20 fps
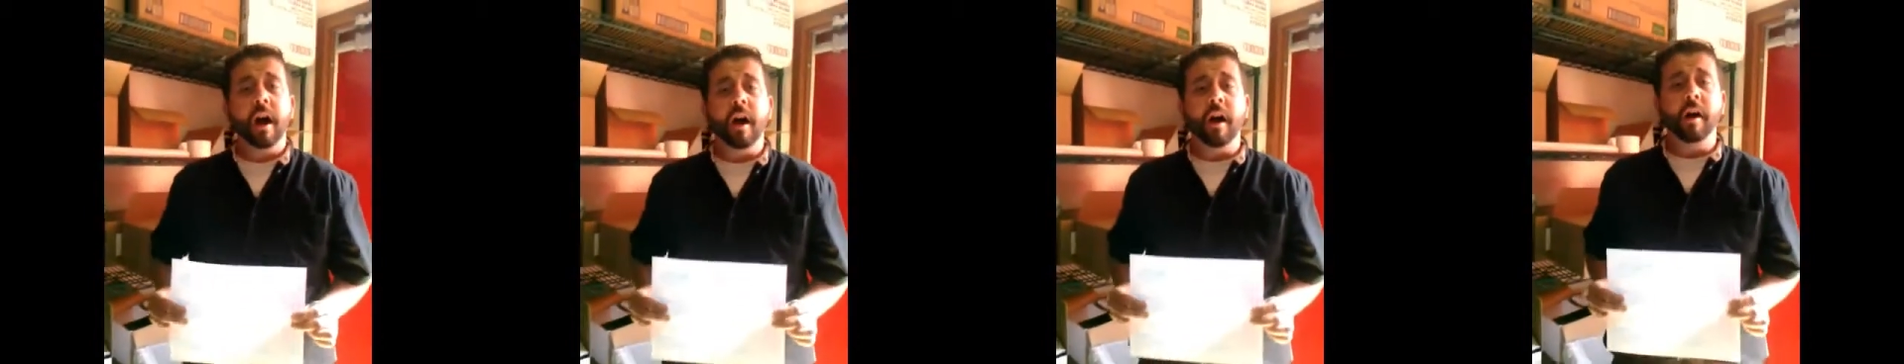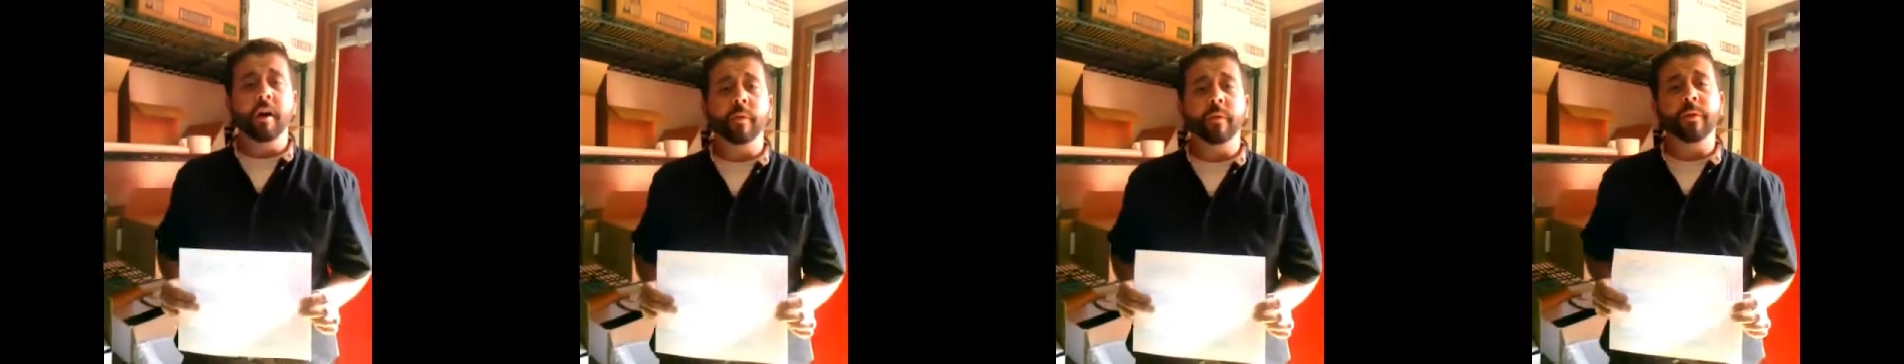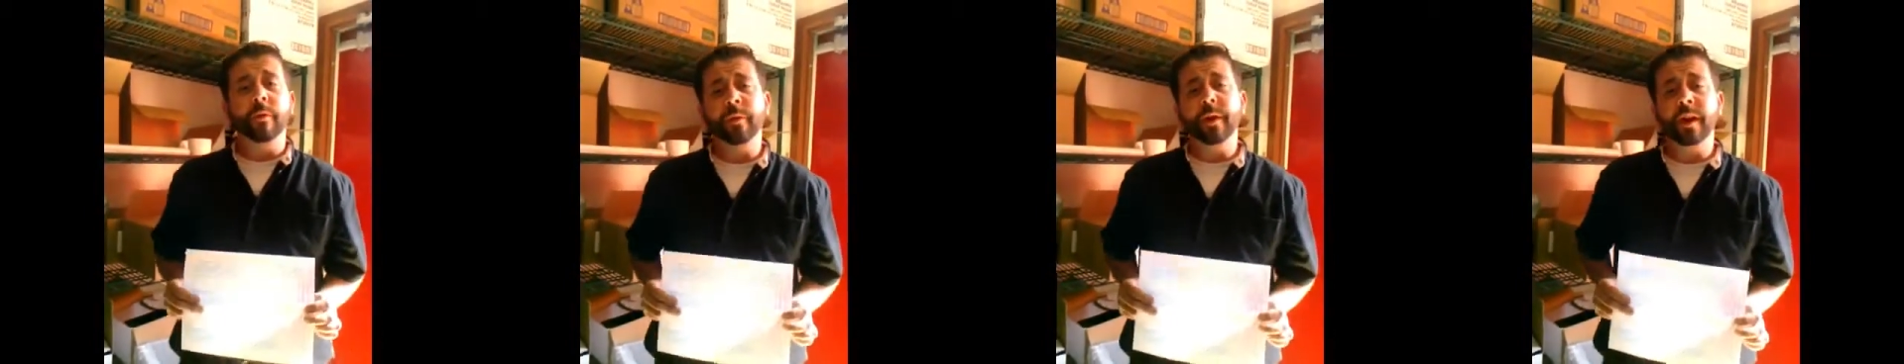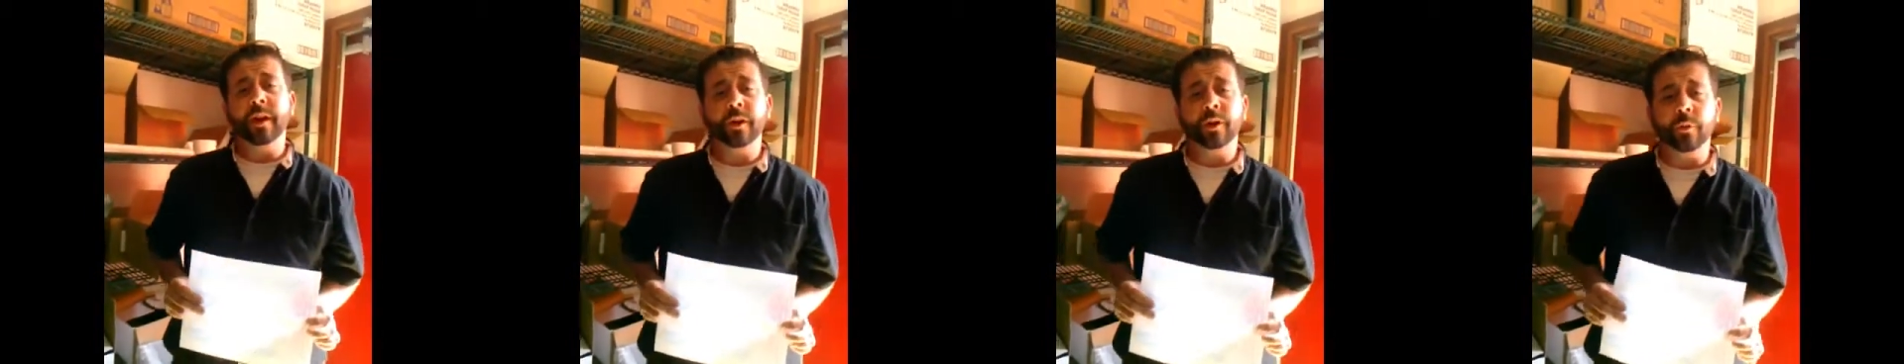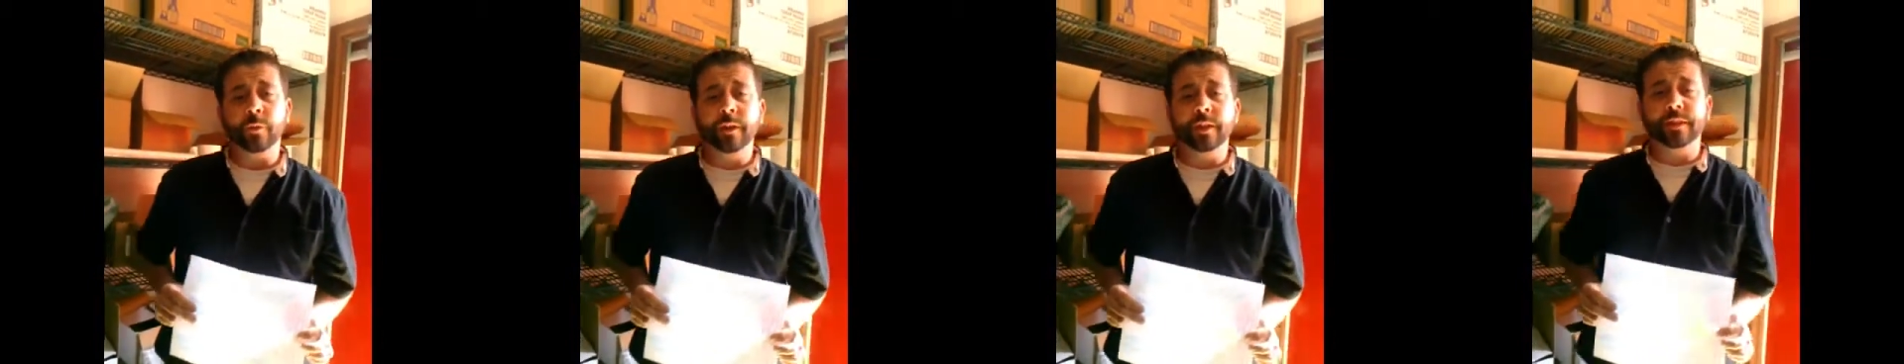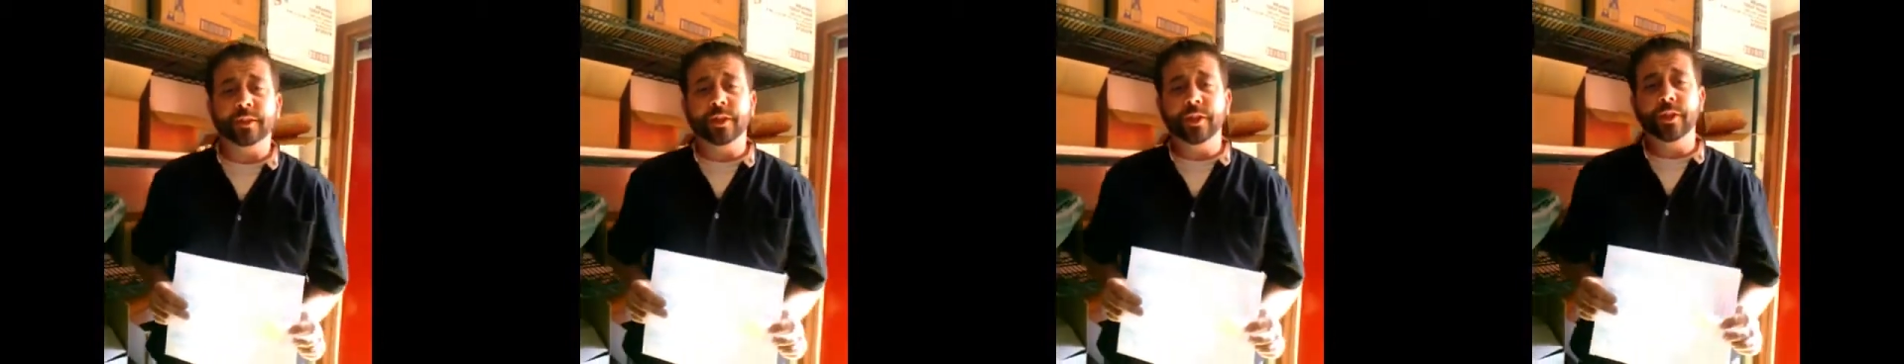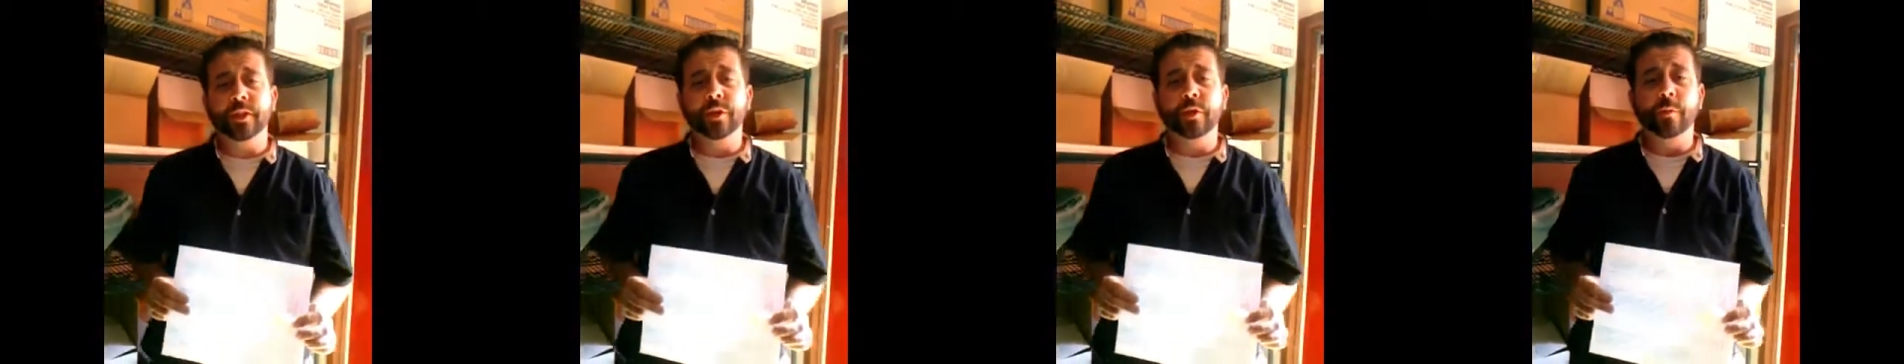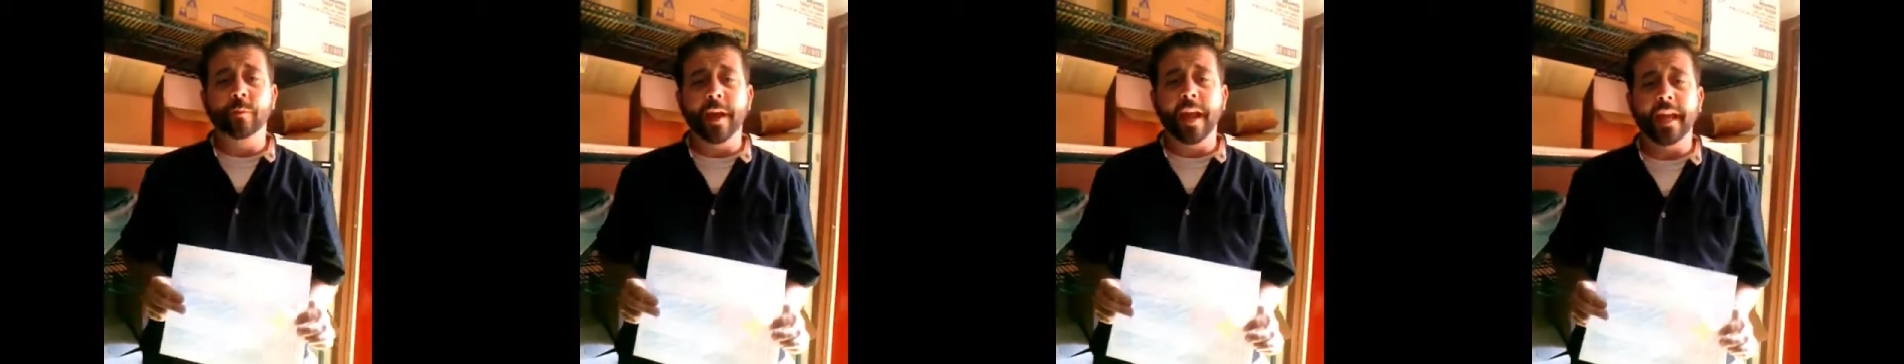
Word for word: Oh, well, we are going to